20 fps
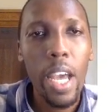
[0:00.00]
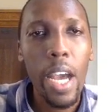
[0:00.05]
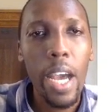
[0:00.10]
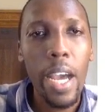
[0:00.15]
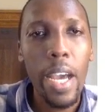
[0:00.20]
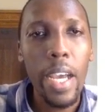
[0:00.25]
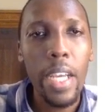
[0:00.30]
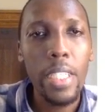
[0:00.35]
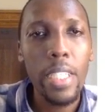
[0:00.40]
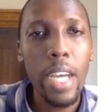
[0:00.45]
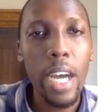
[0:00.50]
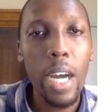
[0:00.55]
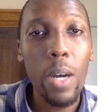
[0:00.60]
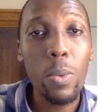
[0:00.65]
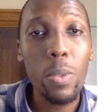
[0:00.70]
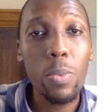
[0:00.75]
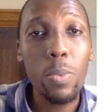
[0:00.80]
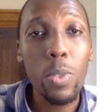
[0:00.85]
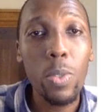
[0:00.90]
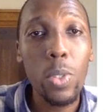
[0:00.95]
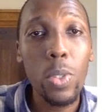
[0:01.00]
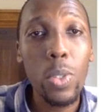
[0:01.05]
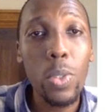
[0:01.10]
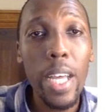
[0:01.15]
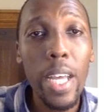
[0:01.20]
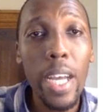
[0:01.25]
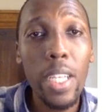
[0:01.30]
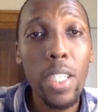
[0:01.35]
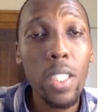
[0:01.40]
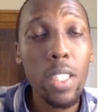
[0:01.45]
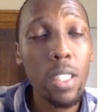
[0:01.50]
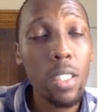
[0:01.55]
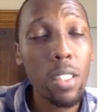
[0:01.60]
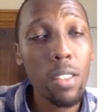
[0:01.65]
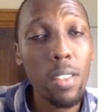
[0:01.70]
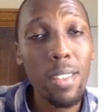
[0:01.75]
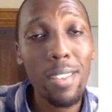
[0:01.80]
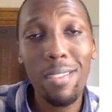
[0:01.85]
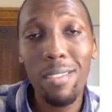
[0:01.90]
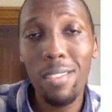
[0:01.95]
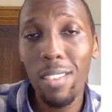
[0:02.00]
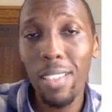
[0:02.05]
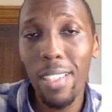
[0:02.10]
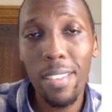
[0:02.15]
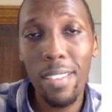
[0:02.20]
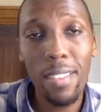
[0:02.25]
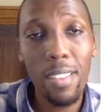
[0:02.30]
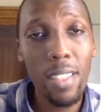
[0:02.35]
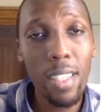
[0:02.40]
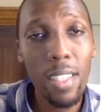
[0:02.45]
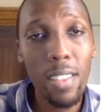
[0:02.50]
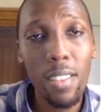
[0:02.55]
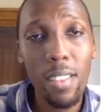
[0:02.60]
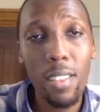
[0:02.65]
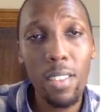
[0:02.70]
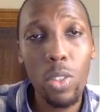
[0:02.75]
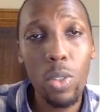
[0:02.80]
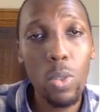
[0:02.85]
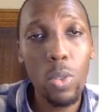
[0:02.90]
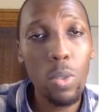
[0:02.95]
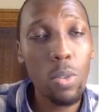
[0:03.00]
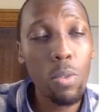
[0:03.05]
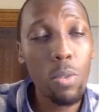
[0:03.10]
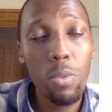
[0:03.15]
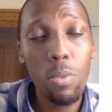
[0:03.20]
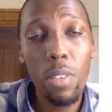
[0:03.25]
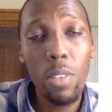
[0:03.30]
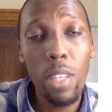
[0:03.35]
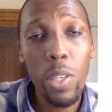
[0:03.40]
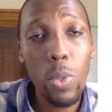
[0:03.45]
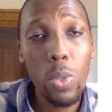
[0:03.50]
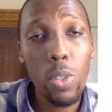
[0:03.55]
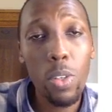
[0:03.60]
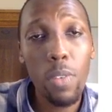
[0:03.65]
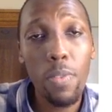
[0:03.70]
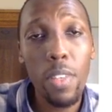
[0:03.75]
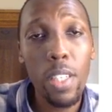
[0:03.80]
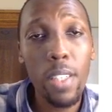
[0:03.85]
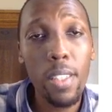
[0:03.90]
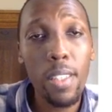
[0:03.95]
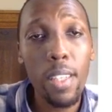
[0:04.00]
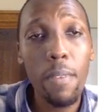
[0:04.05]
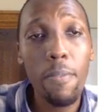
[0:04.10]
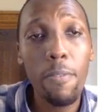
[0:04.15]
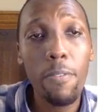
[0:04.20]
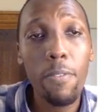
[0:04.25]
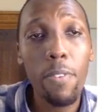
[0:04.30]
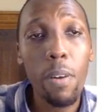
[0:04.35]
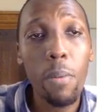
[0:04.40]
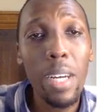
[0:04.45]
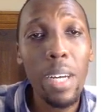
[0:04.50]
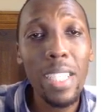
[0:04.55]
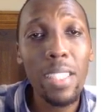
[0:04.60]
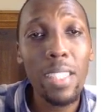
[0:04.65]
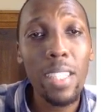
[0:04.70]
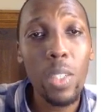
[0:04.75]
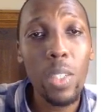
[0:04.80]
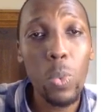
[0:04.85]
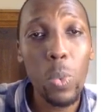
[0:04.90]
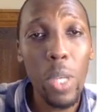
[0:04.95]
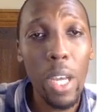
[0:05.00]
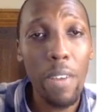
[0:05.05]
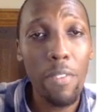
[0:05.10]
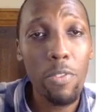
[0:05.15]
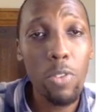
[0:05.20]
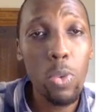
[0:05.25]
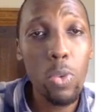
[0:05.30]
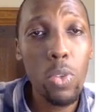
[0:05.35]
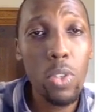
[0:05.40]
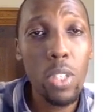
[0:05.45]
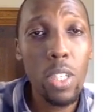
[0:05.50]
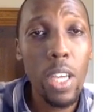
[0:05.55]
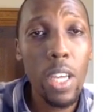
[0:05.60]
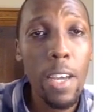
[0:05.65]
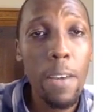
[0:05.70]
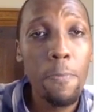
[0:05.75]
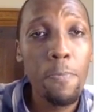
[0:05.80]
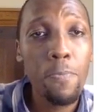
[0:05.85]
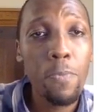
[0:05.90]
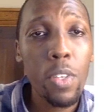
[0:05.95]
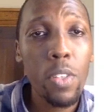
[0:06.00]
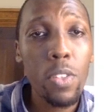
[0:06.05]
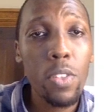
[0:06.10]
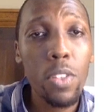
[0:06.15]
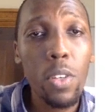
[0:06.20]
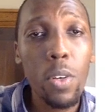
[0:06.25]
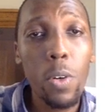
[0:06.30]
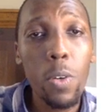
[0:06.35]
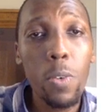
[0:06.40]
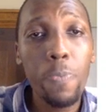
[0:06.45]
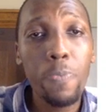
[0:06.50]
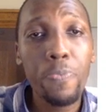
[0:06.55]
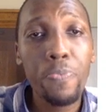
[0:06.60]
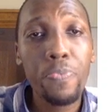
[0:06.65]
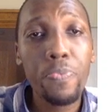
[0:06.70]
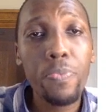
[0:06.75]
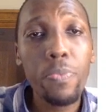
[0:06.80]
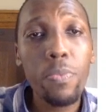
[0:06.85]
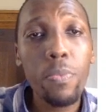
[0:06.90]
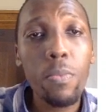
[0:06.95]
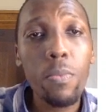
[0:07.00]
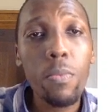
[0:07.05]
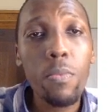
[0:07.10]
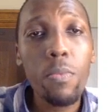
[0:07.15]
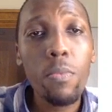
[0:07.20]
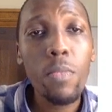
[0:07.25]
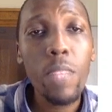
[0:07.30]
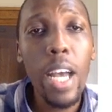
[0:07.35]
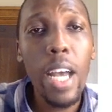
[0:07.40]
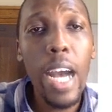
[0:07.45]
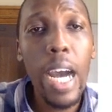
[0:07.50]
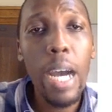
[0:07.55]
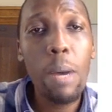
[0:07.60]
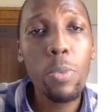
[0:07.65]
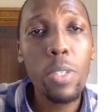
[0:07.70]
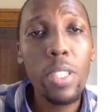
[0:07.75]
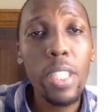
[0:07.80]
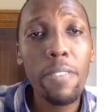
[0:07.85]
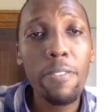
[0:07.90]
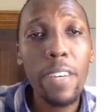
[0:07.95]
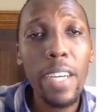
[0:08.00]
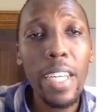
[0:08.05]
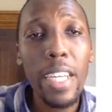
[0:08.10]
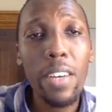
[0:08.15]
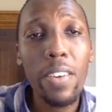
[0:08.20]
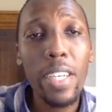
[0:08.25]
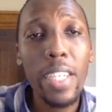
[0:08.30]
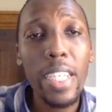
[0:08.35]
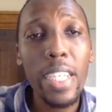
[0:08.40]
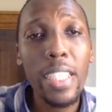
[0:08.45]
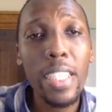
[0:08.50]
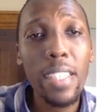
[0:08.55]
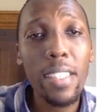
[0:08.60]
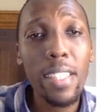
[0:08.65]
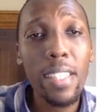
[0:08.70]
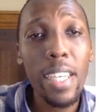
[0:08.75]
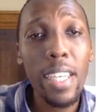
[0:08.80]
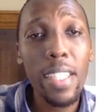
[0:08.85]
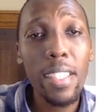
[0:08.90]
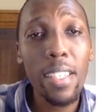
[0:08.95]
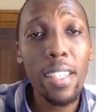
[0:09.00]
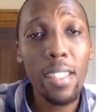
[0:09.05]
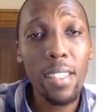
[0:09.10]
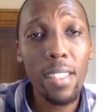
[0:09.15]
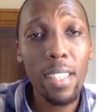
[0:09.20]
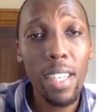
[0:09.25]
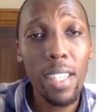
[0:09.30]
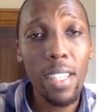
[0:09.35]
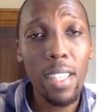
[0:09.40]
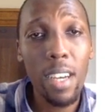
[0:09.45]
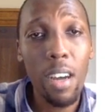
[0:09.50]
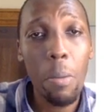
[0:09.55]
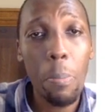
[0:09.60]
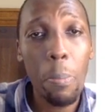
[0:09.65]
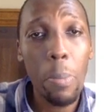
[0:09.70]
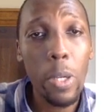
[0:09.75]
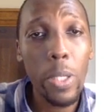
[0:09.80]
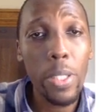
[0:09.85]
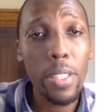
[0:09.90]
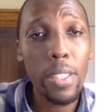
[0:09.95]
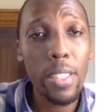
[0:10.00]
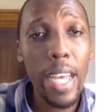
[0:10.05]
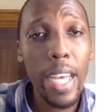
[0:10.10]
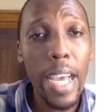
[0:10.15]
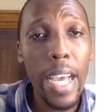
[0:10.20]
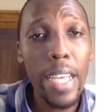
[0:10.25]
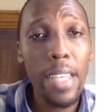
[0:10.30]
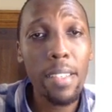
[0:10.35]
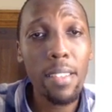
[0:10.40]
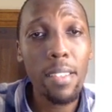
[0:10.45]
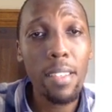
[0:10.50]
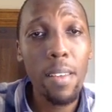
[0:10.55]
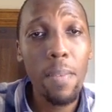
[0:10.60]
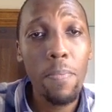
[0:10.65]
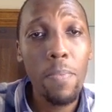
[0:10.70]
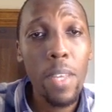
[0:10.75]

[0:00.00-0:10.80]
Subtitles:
And how we would do that is it's just you through the use of the same format that we have used. So we define our data set, set our plot size.